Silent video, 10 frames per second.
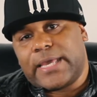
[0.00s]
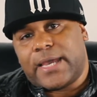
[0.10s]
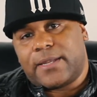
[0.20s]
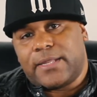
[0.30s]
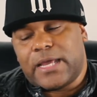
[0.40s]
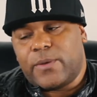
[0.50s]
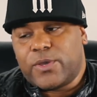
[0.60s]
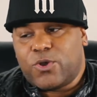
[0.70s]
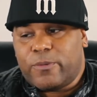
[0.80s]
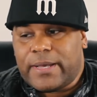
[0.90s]
that and how
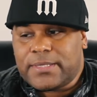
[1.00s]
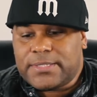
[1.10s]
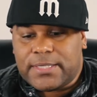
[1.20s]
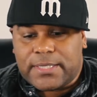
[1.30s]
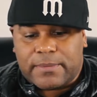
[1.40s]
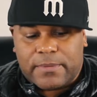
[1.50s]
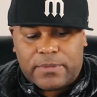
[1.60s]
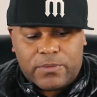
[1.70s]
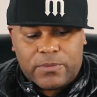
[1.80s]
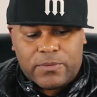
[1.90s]
we go about dealing
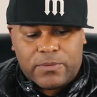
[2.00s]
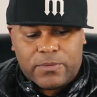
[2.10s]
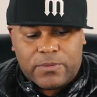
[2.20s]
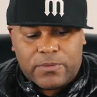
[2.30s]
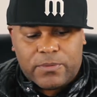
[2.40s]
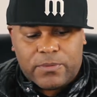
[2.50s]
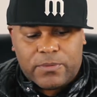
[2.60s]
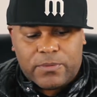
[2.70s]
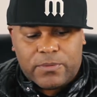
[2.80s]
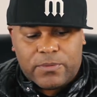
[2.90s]

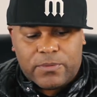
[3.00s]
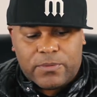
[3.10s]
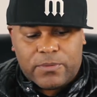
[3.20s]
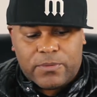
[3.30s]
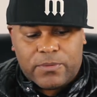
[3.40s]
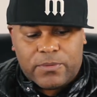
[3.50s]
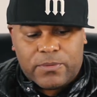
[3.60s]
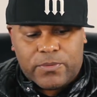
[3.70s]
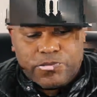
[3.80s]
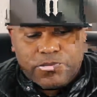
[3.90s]
are
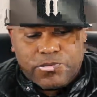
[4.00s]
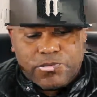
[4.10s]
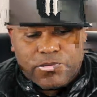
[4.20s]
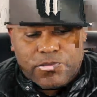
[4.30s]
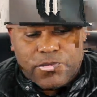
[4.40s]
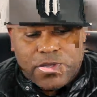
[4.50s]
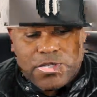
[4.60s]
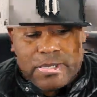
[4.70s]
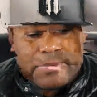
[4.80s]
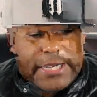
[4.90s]

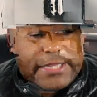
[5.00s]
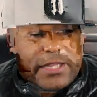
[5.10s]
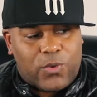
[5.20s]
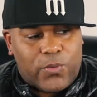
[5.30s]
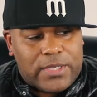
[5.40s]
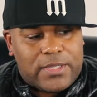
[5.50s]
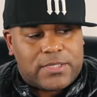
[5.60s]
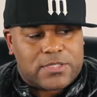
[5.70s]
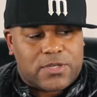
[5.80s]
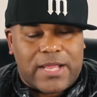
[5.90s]
something I think we
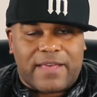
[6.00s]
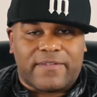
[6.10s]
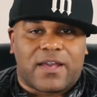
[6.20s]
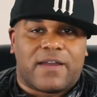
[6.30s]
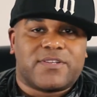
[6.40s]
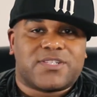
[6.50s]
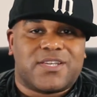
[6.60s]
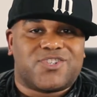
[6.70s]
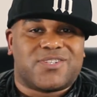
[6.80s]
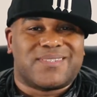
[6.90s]
need to start having
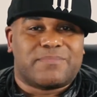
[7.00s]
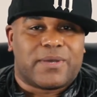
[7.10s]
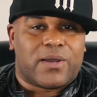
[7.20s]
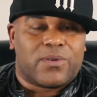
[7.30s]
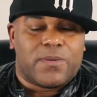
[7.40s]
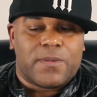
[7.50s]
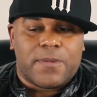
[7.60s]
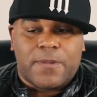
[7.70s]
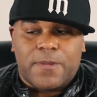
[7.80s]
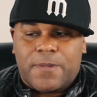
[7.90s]
conversations about.
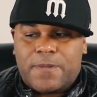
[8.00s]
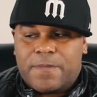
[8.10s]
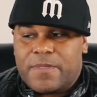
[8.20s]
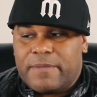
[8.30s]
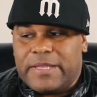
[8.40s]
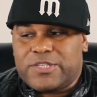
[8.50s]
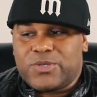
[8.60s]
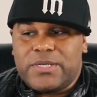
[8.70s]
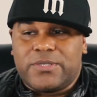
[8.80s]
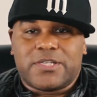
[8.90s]

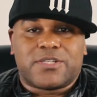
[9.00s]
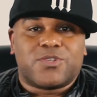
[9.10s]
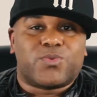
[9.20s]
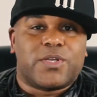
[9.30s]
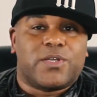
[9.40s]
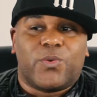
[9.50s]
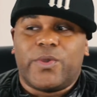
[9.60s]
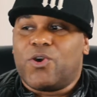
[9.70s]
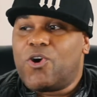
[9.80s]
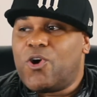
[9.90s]
Mental illness is real, and
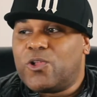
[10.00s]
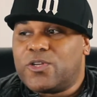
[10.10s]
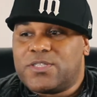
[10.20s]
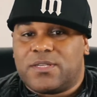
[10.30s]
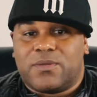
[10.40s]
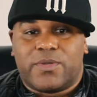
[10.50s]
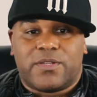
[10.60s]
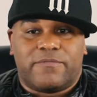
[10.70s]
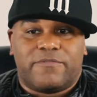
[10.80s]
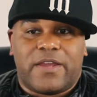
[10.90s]
we all are dealing
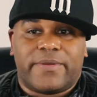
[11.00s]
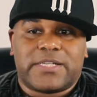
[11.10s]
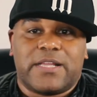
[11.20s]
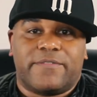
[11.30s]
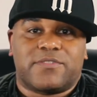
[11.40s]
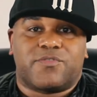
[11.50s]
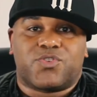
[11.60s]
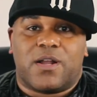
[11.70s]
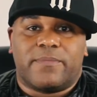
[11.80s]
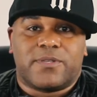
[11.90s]
with various levels of
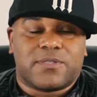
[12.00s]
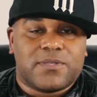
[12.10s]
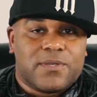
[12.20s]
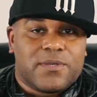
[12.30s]
traumas,